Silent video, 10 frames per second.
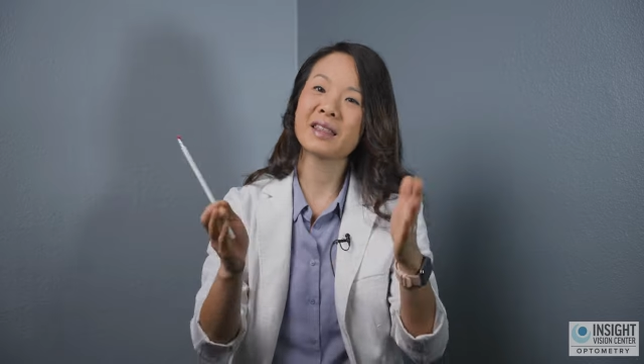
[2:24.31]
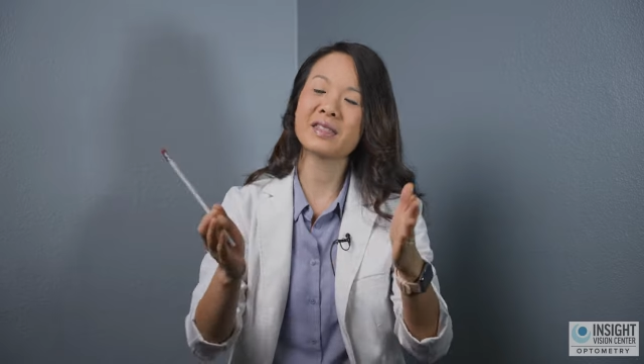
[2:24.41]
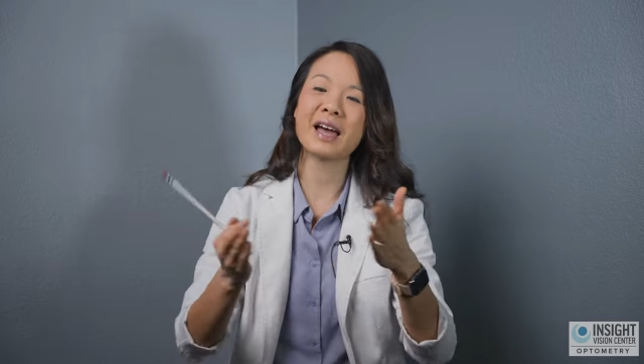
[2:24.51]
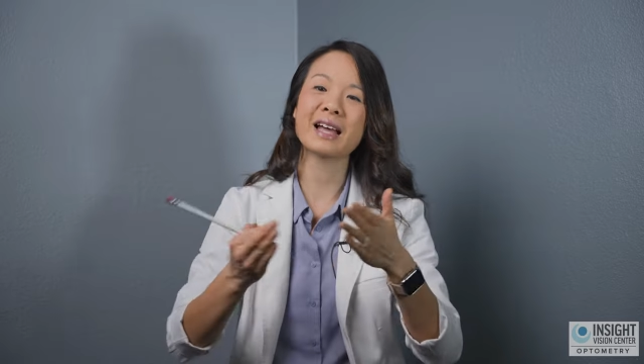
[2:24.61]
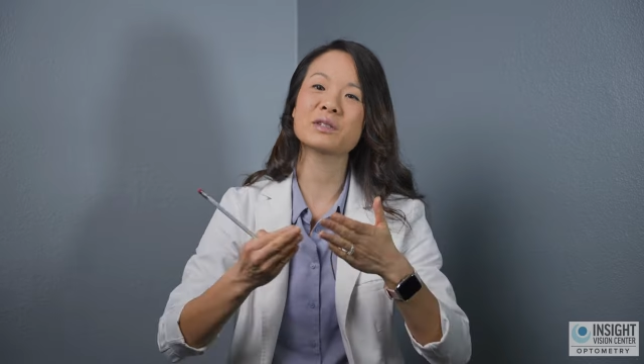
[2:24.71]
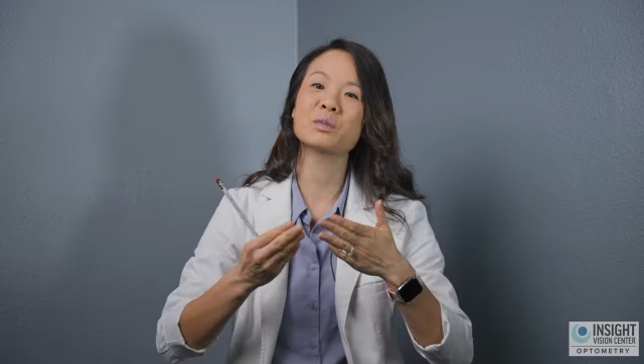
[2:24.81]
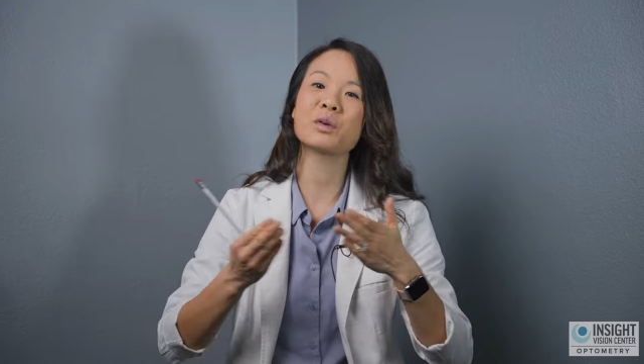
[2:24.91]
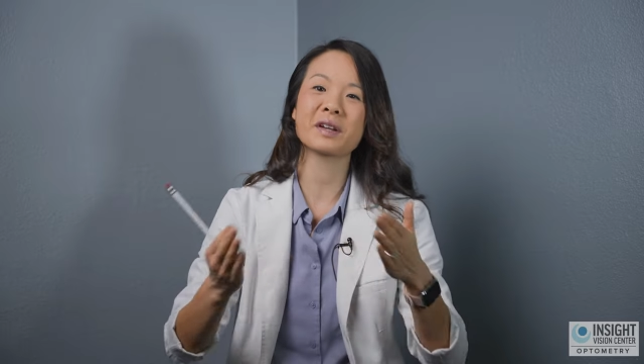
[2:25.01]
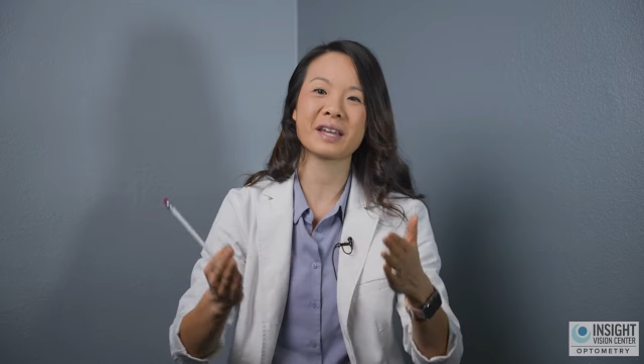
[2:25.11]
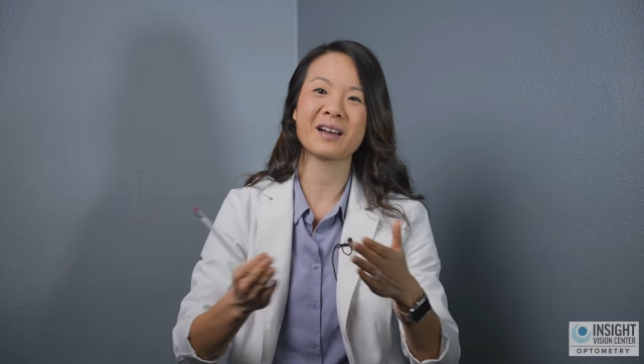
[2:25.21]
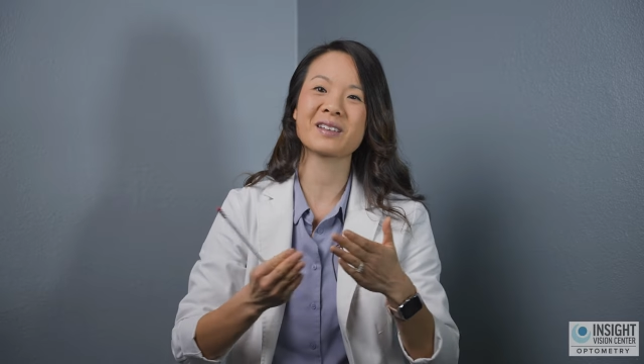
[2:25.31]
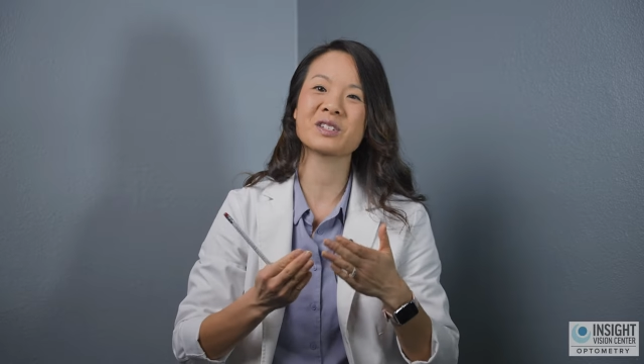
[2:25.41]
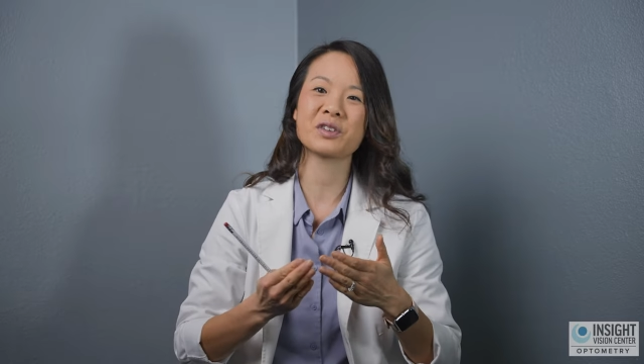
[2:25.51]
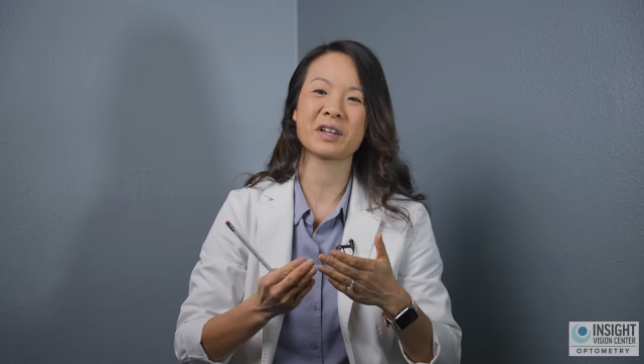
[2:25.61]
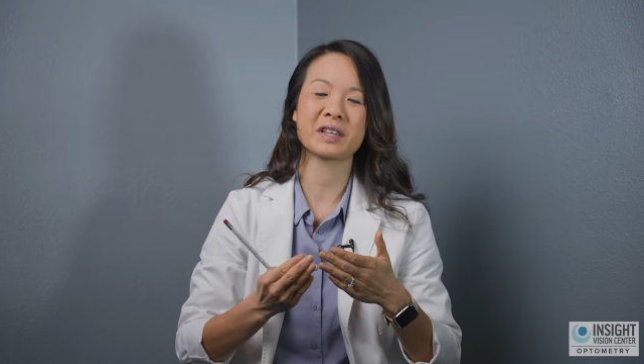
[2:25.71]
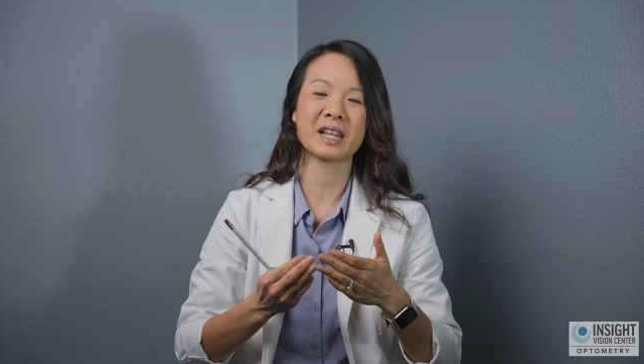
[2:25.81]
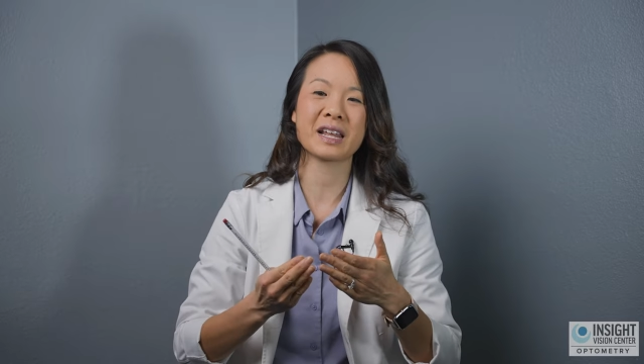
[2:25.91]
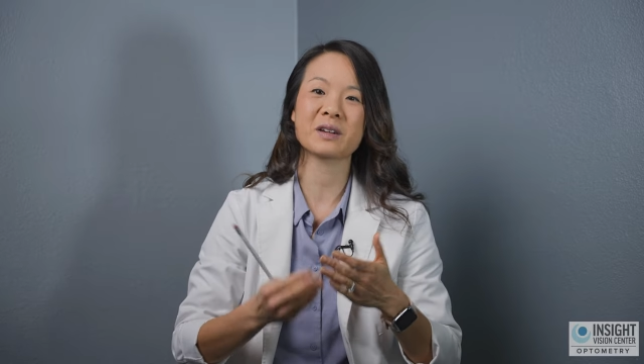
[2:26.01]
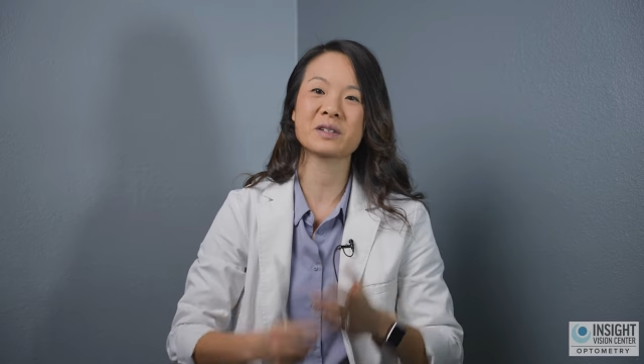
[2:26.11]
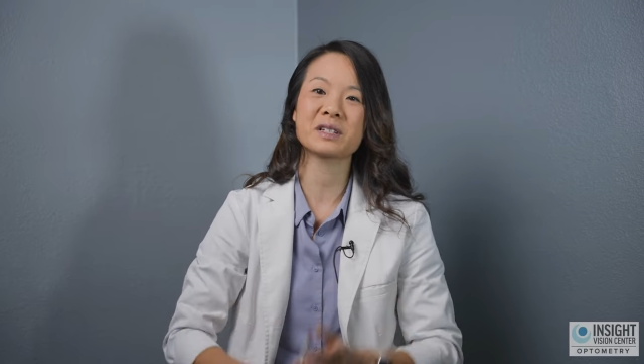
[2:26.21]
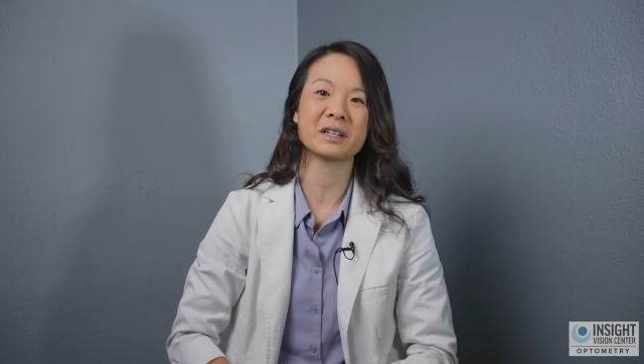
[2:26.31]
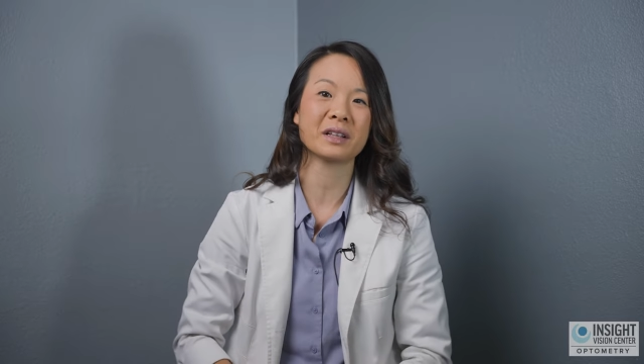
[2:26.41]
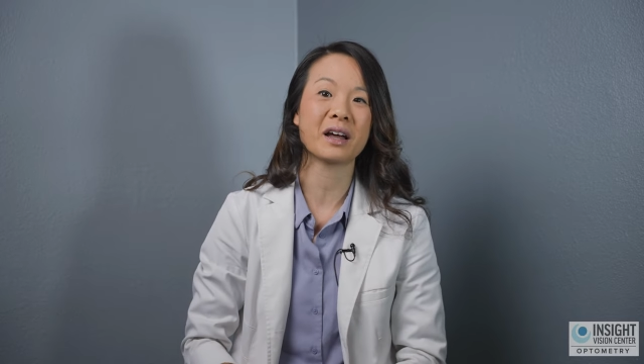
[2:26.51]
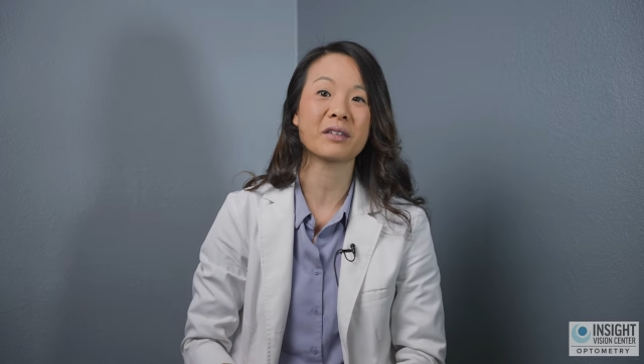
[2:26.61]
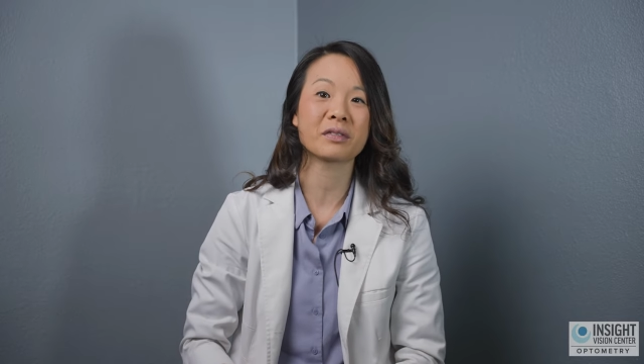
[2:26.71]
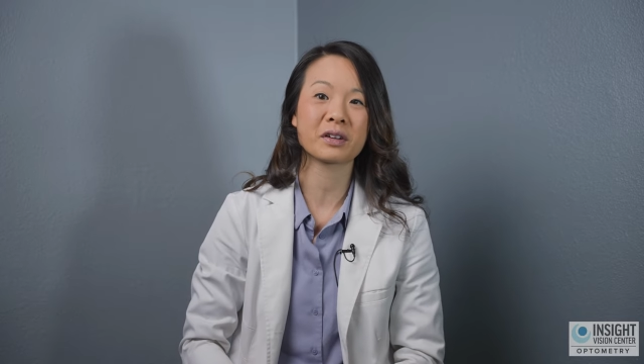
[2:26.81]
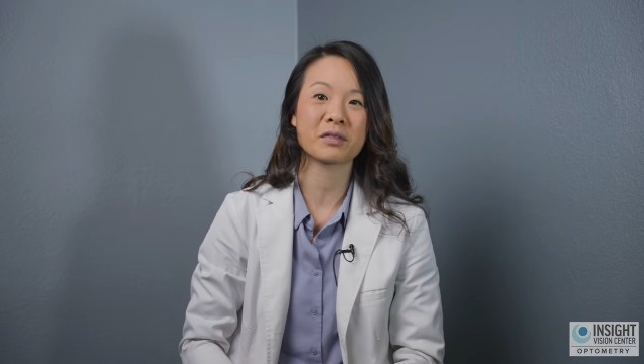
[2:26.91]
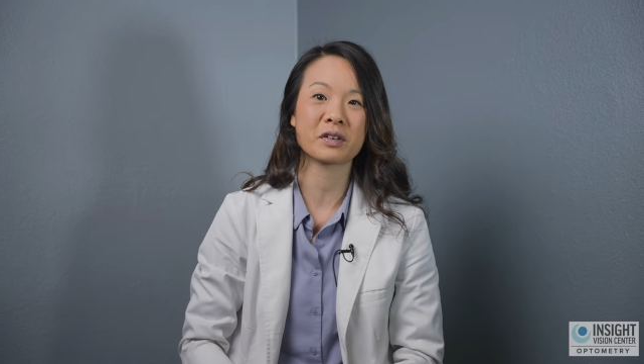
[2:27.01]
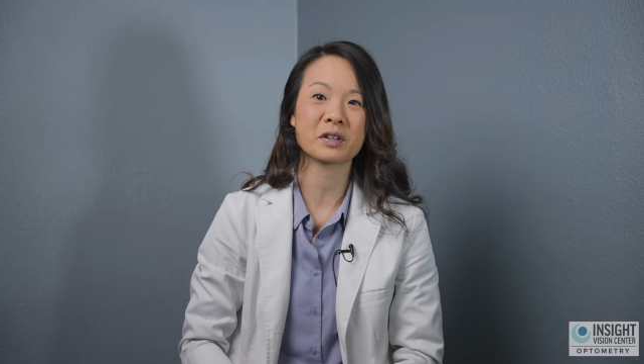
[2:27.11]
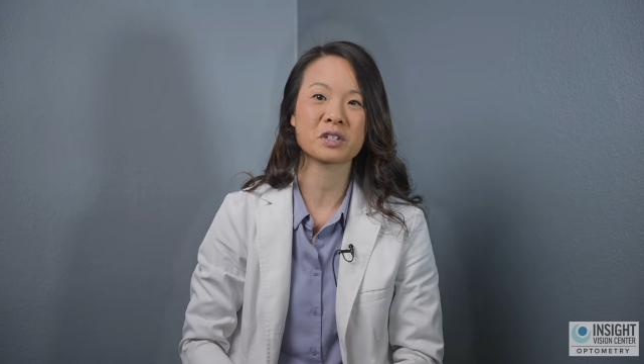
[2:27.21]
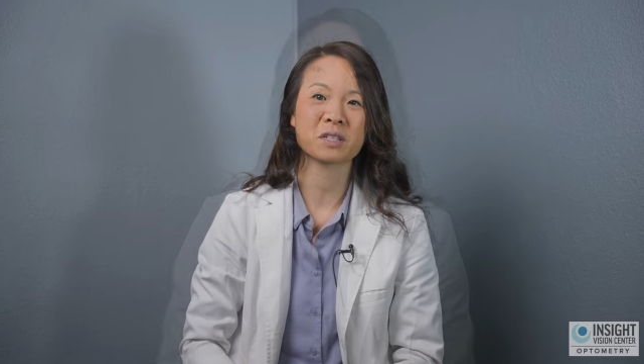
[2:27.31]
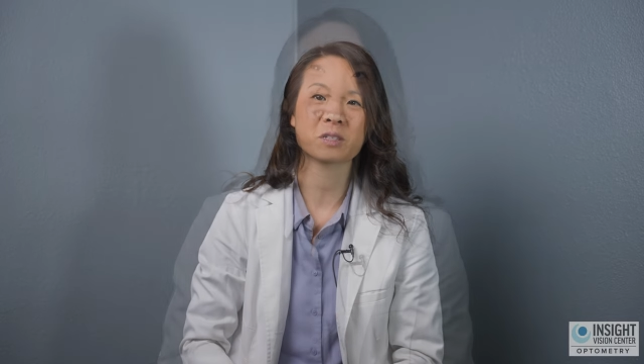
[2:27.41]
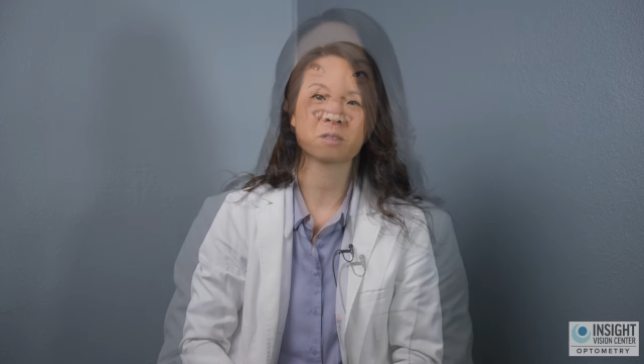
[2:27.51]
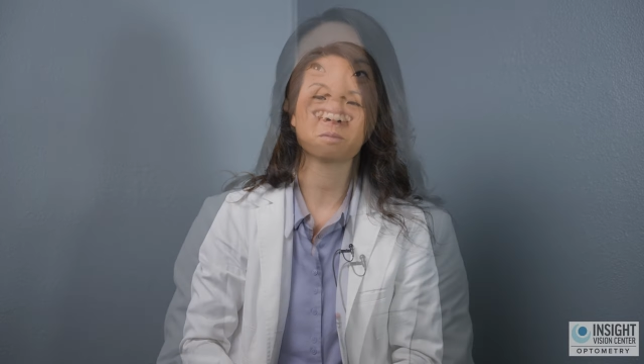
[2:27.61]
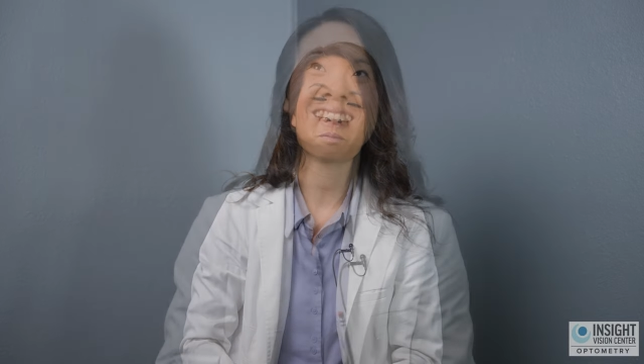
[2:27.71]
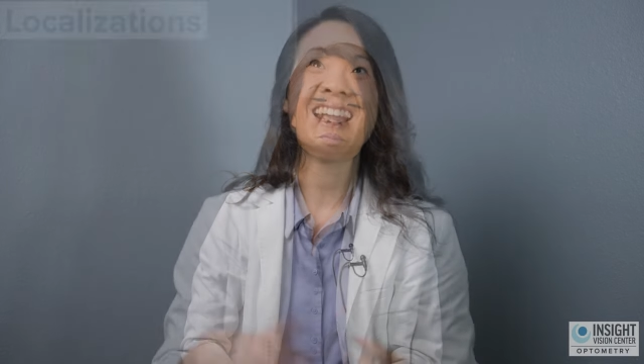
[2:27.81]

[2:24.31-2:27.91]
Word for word: That's working on strengthening your skill of convergence.